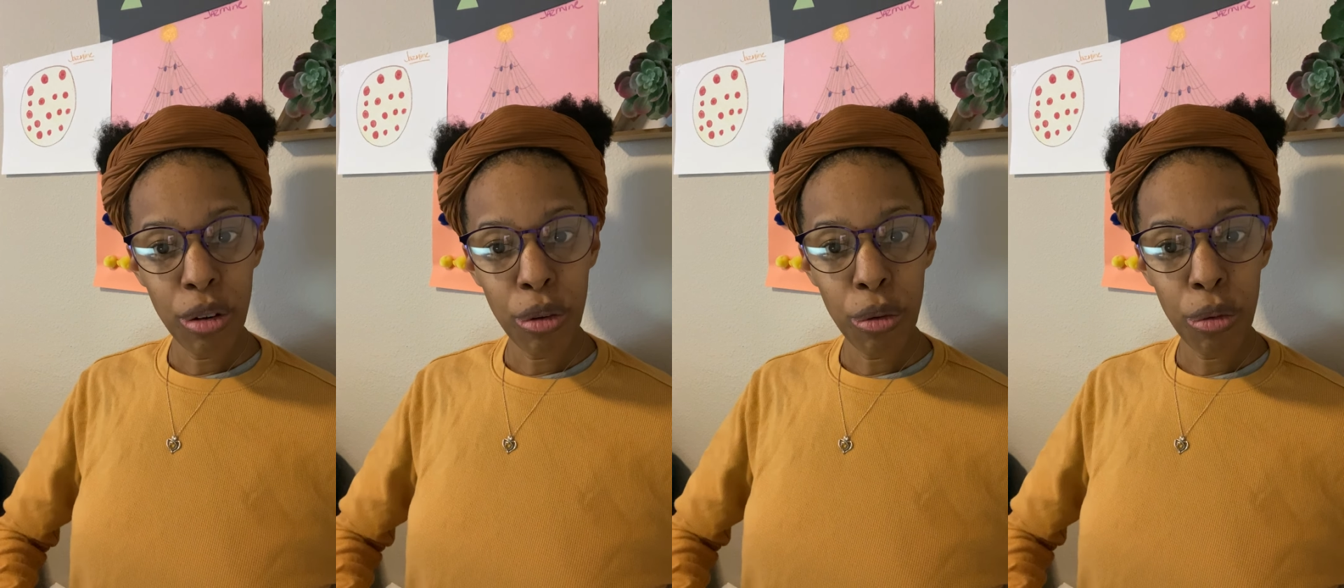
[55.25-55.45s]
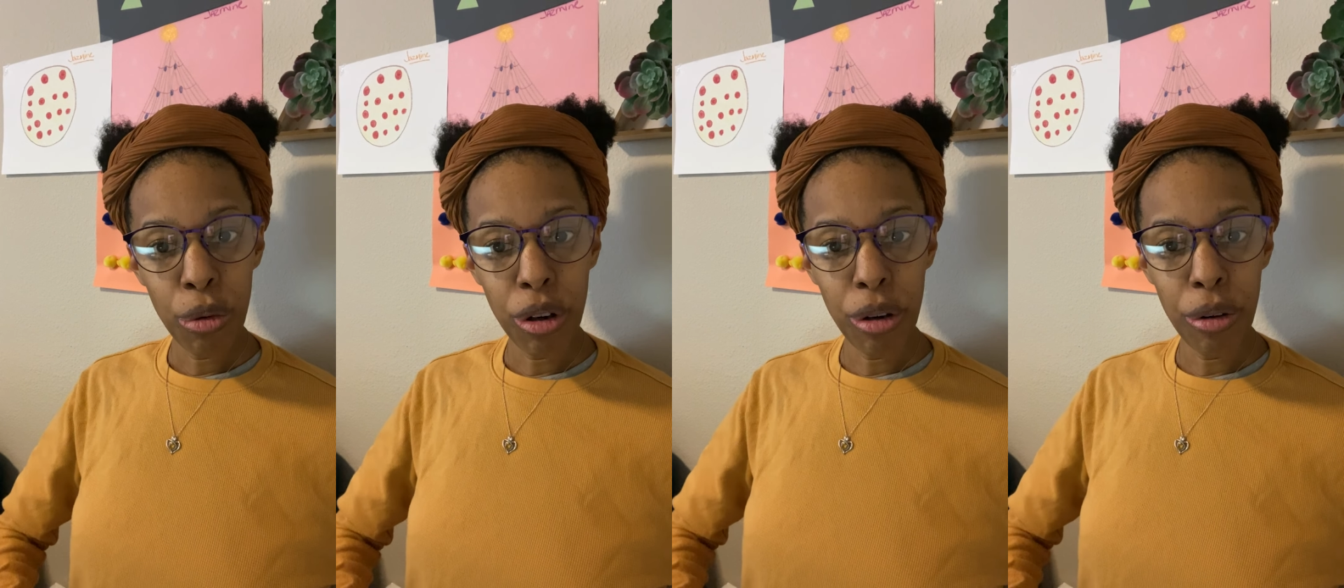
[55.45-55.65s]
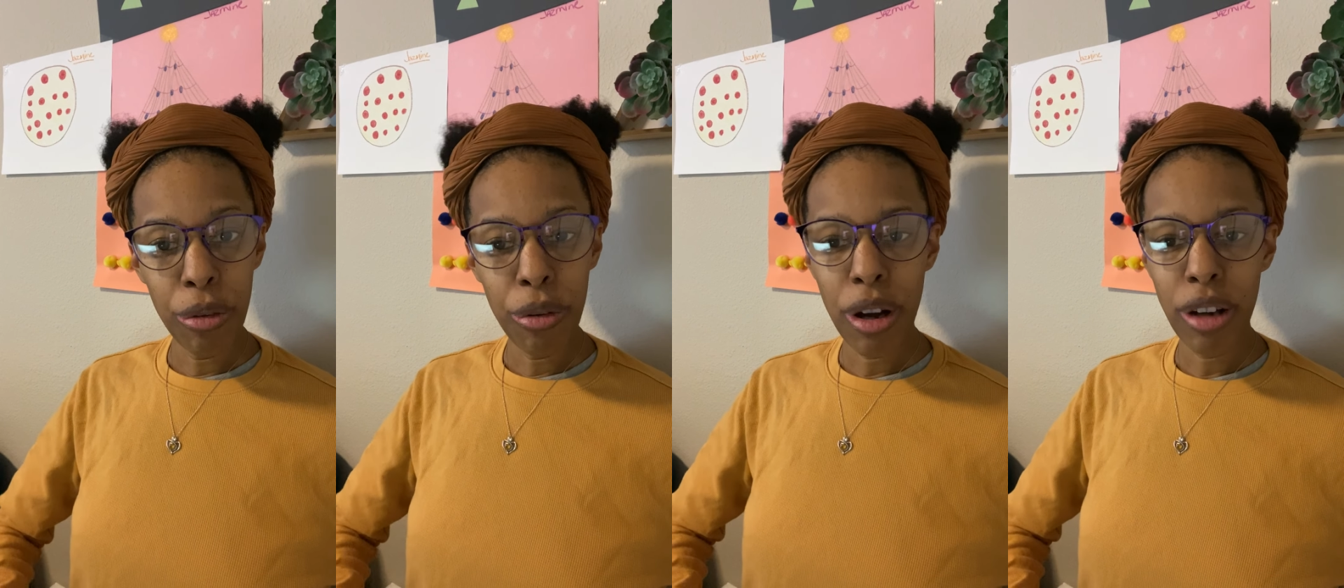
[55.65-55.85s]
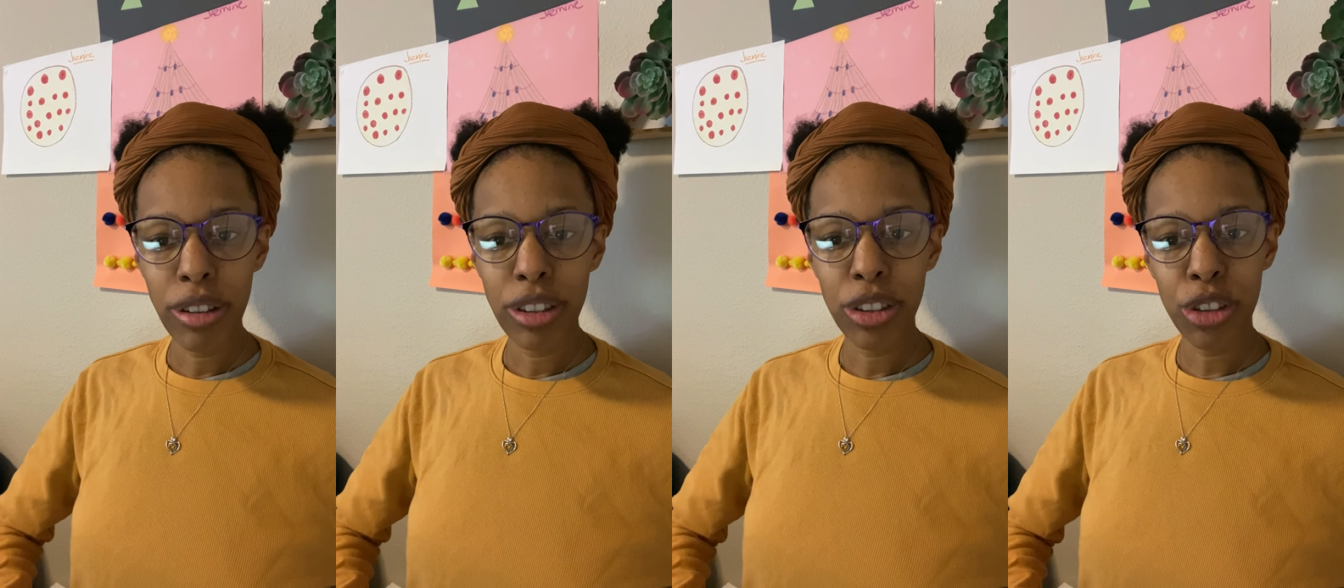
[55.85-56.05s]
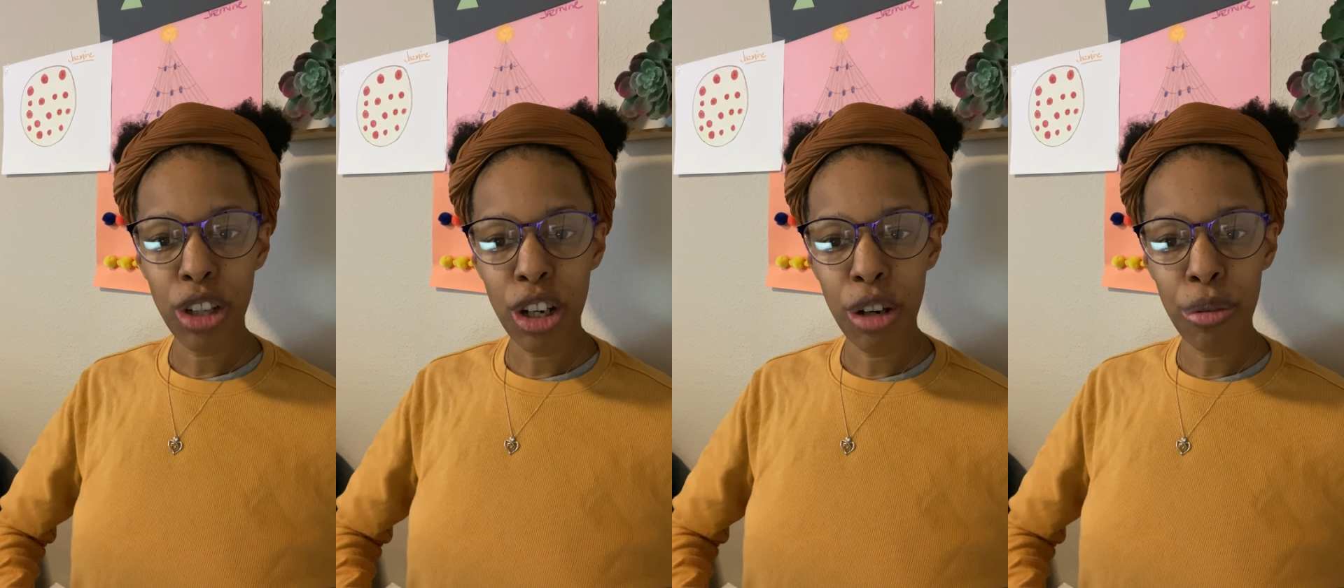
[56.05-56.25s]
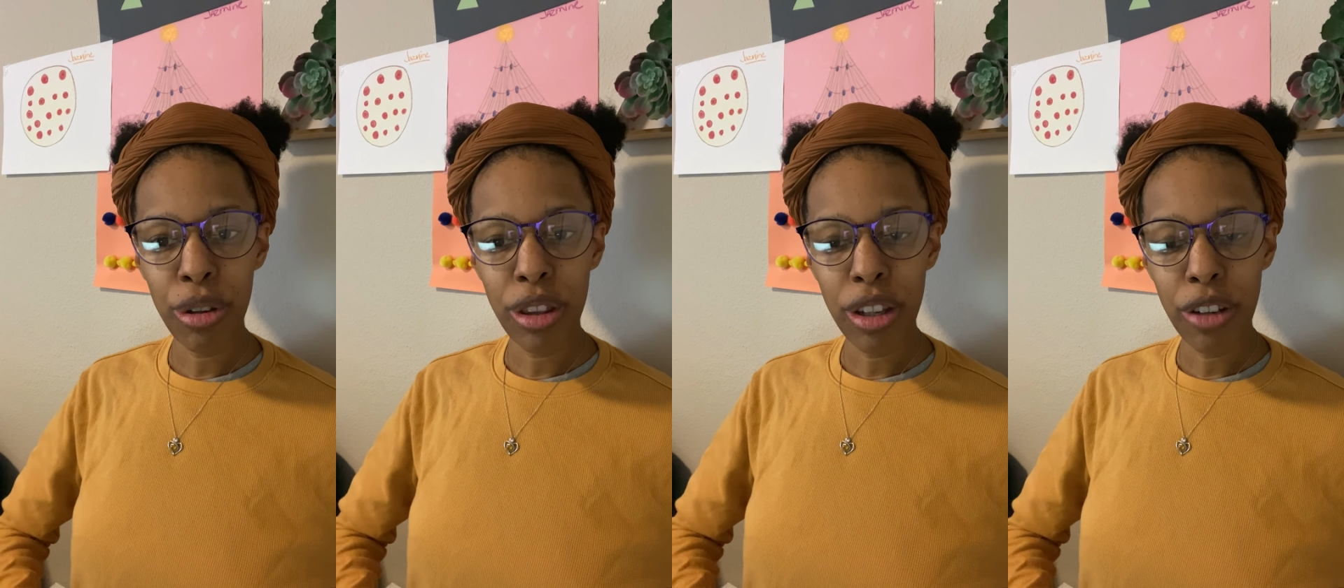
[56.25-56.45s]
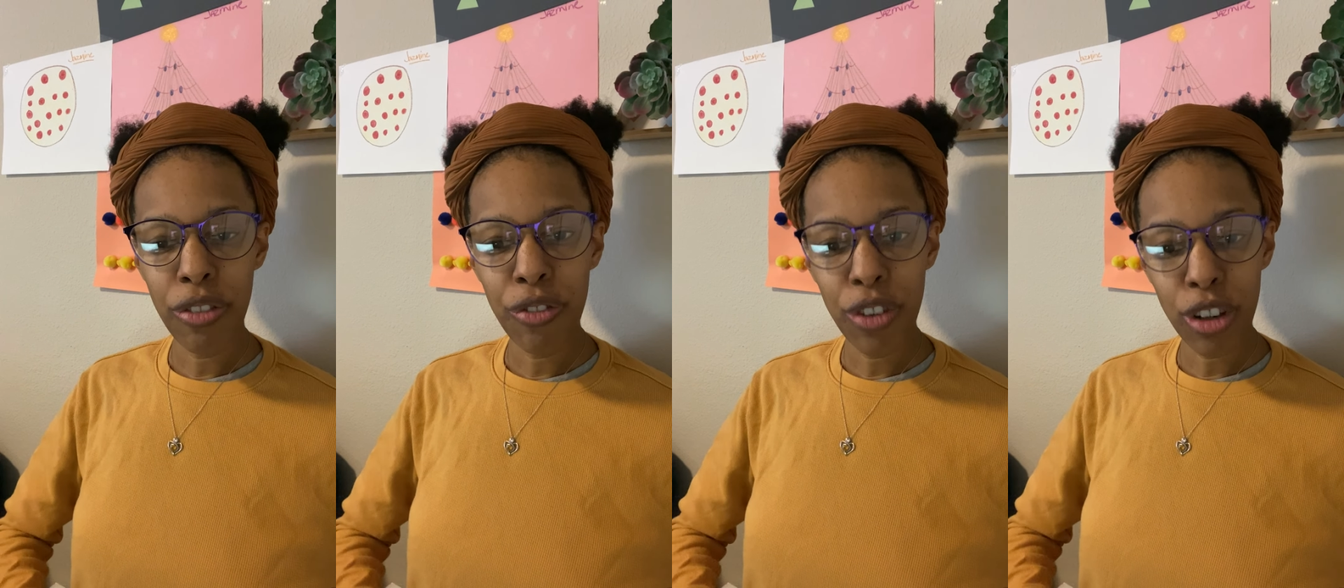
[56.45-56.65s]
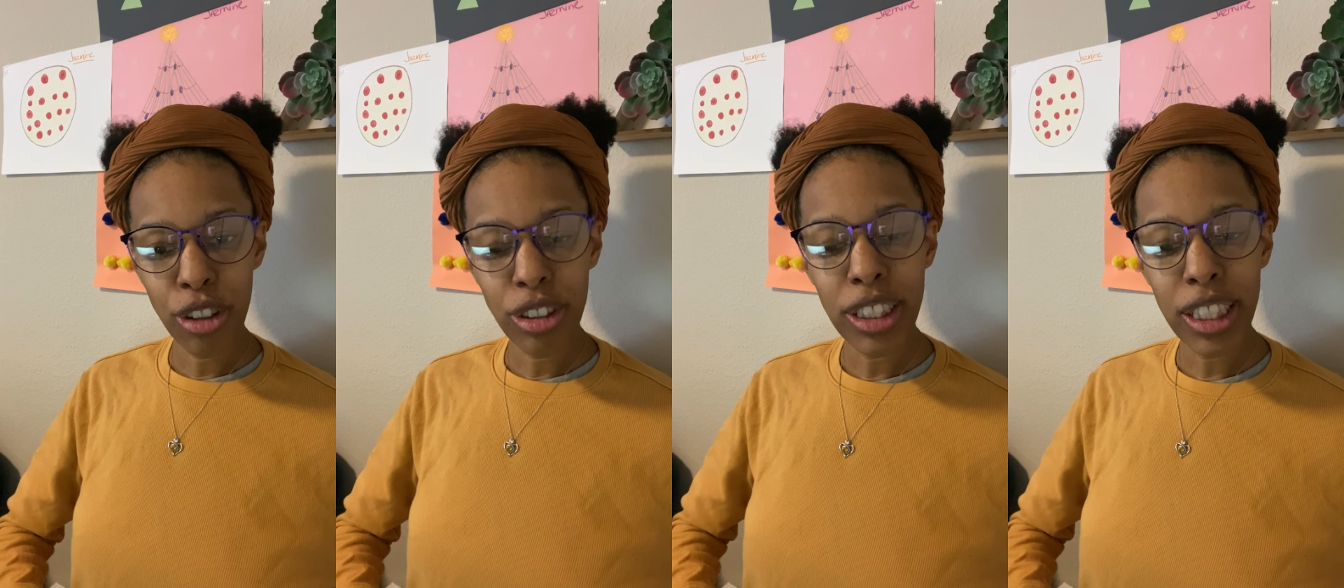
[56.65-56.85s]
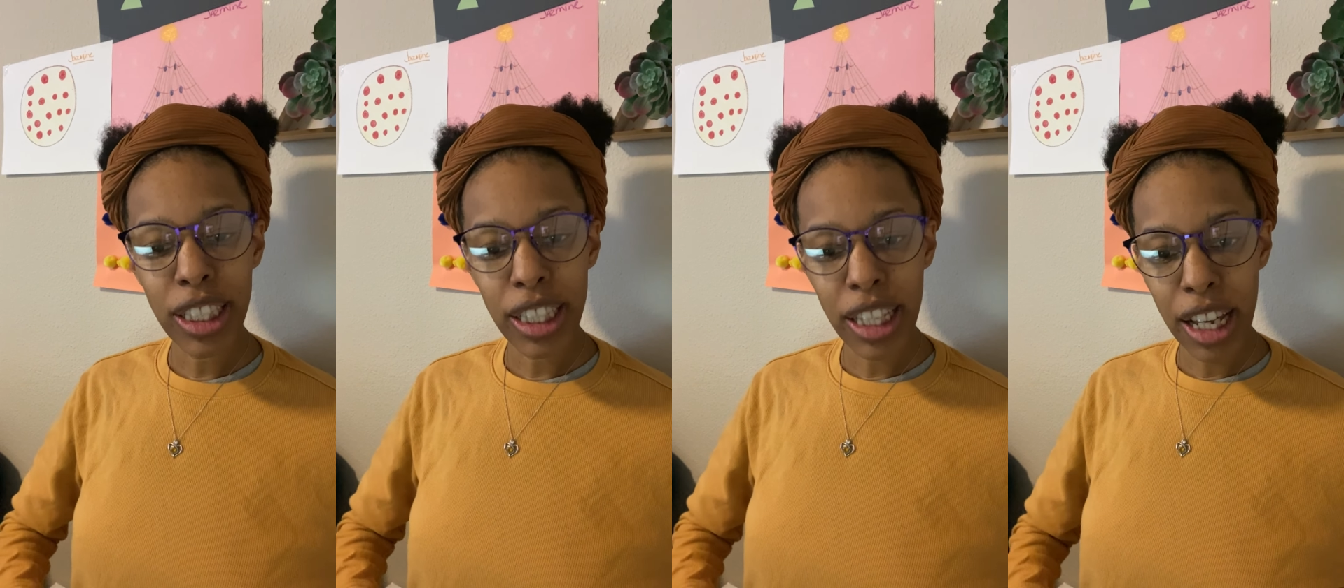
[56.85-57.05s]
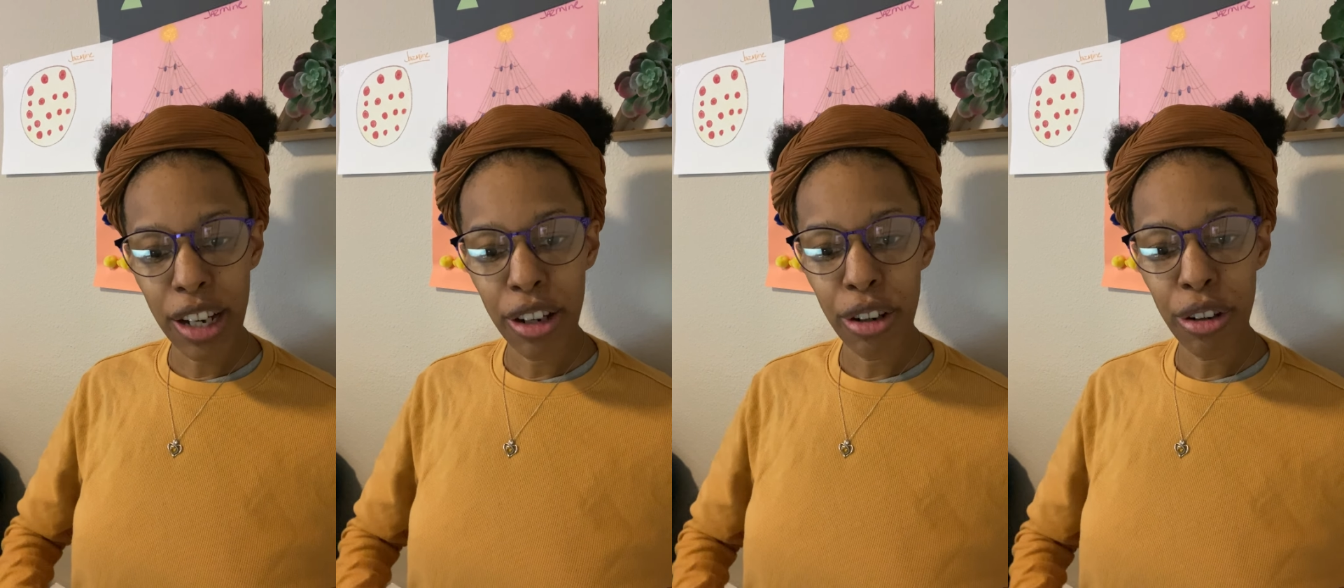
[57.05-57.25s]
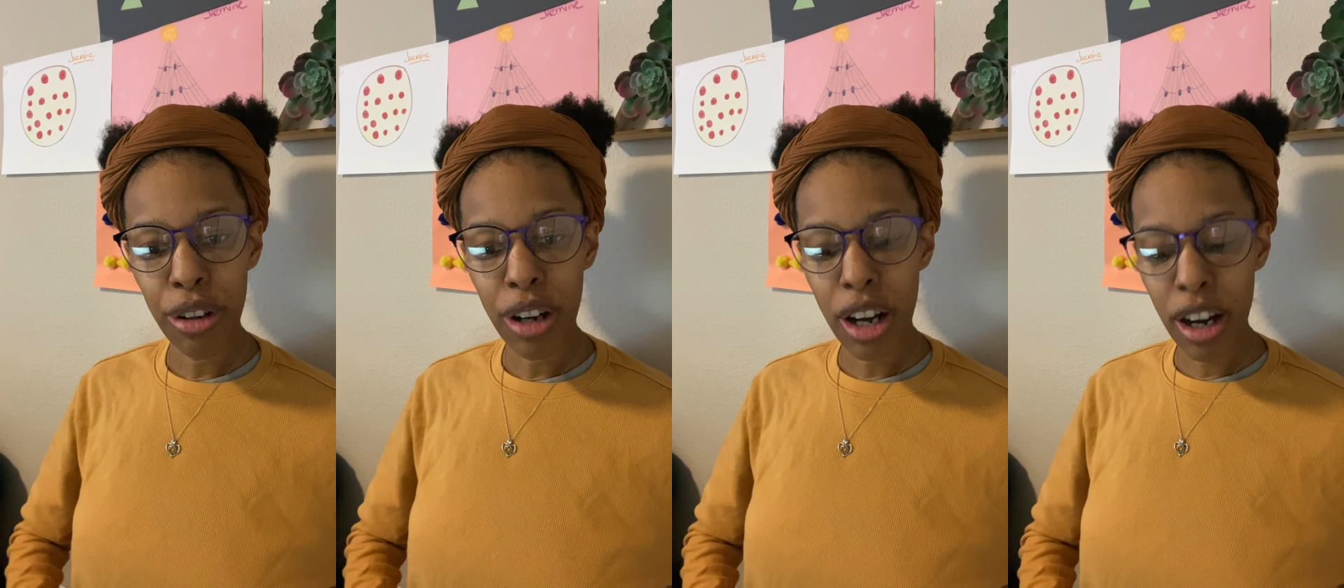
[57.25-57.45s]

will start with the first letter